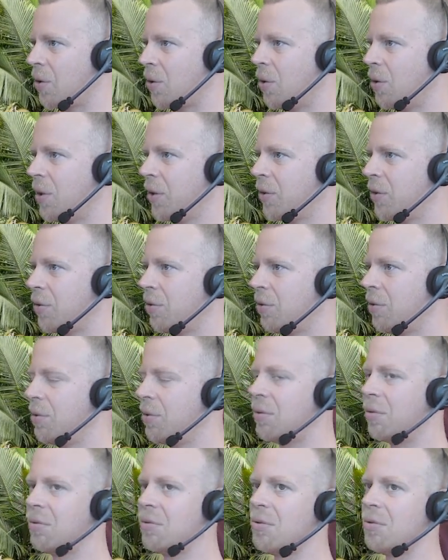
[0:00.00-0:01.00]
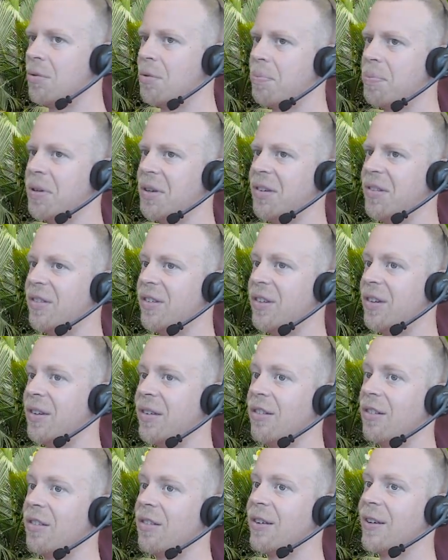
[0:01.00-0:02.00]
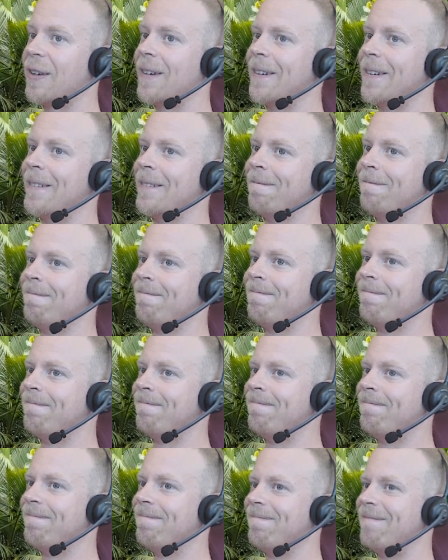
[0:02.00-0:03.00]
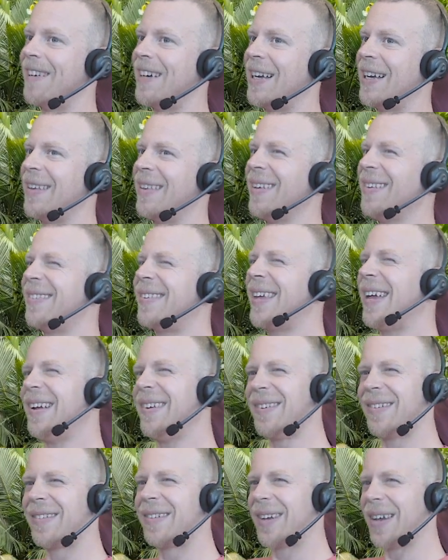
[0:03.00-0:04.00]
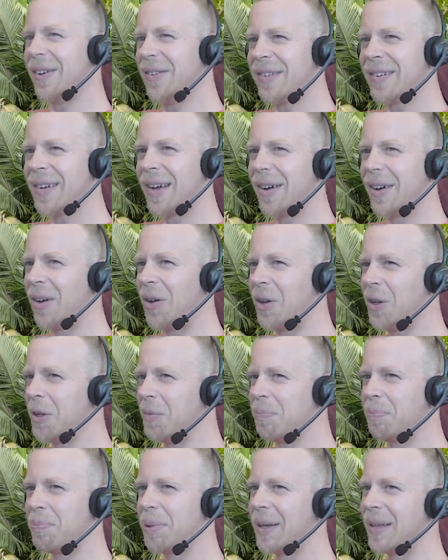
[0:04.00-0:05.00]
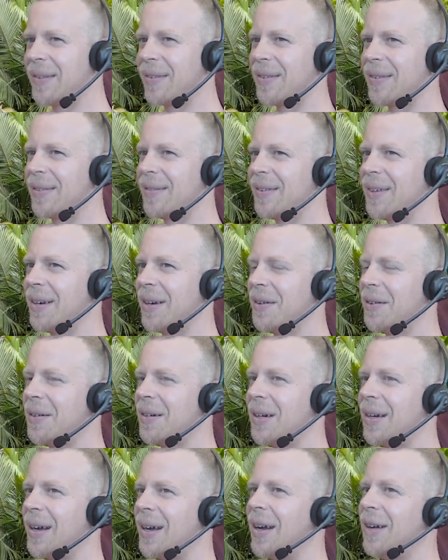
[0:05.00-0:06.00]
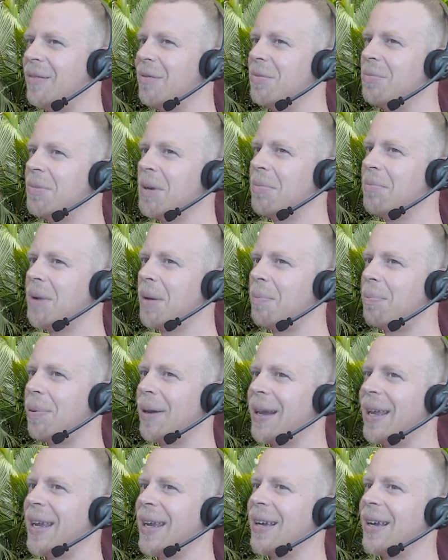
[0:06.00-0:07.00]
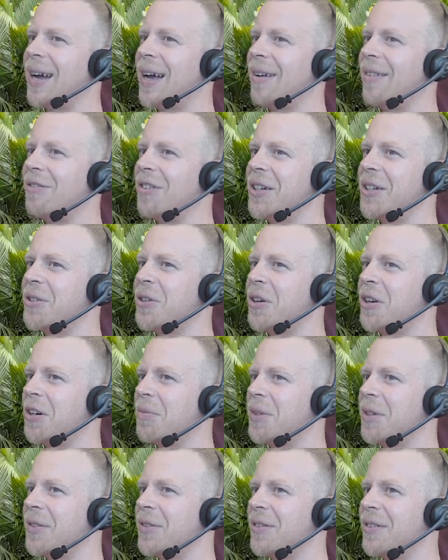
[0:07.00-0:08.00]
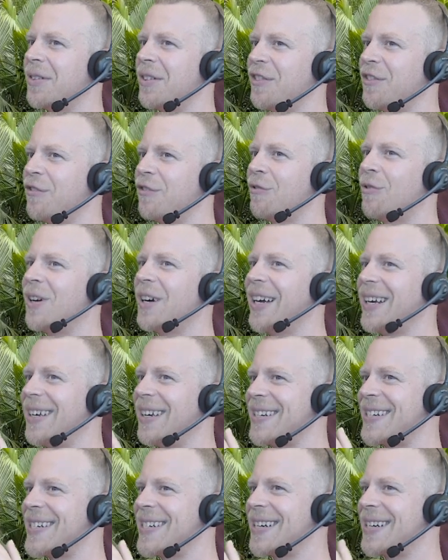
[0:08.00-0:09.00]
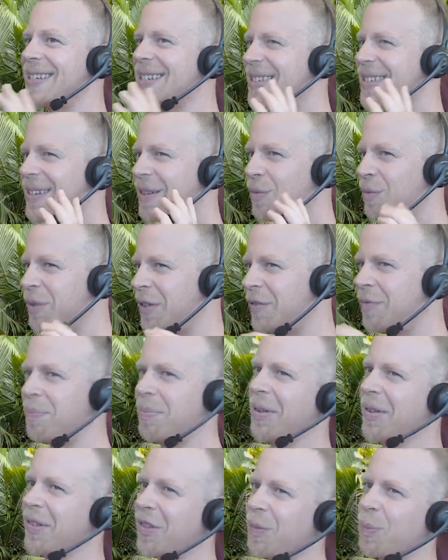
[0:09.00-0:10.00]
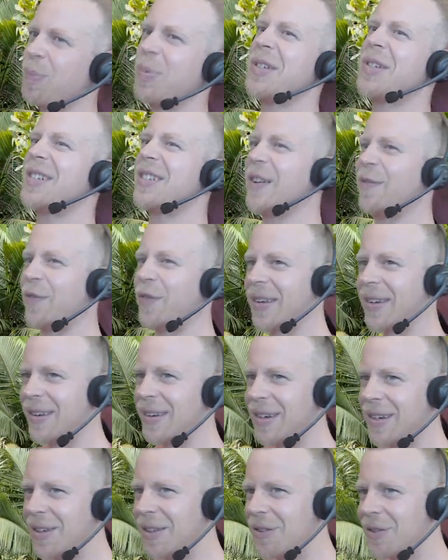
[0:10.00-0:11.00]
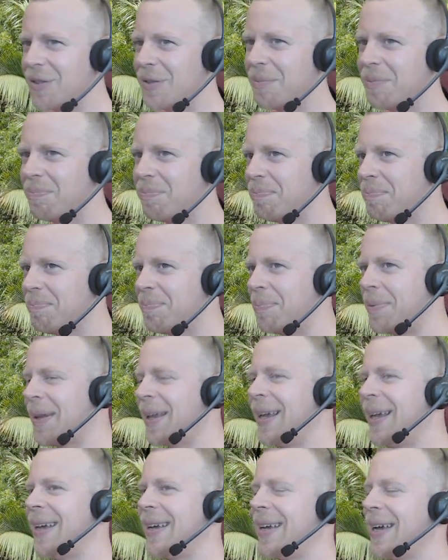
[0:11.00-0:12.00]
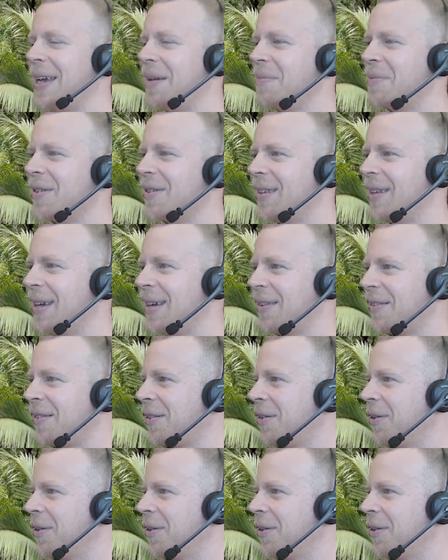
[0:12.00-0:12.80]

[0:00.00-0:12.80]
Core 2 Duo PCs. That sounds kind of old, but you know, I remember playing Unreal Tournament on a 486 that we've built specifically to play games on that.